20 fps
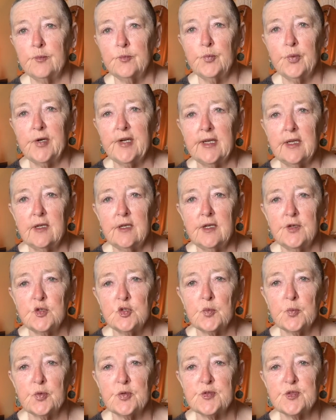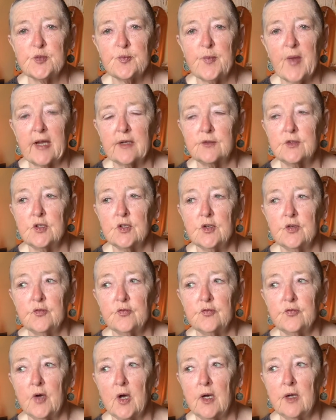Putting it into perspective,
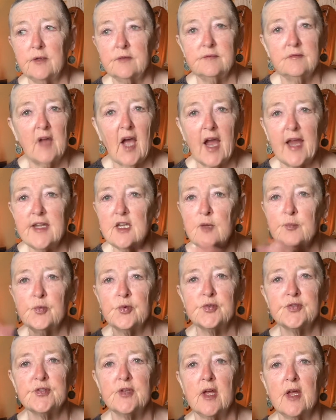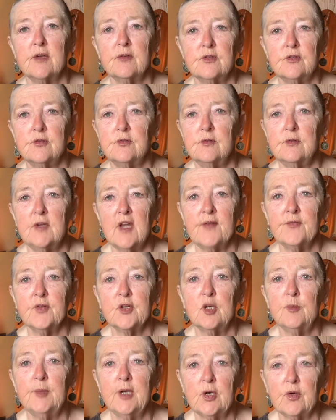90% never
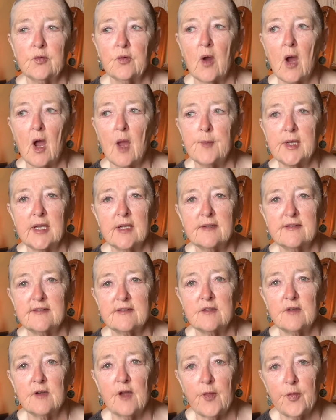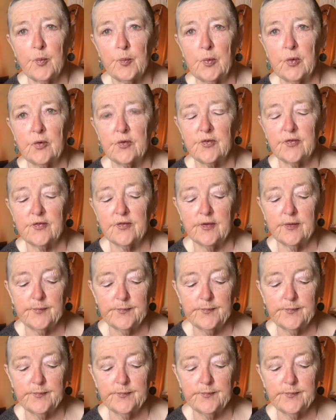commit a crime against another person.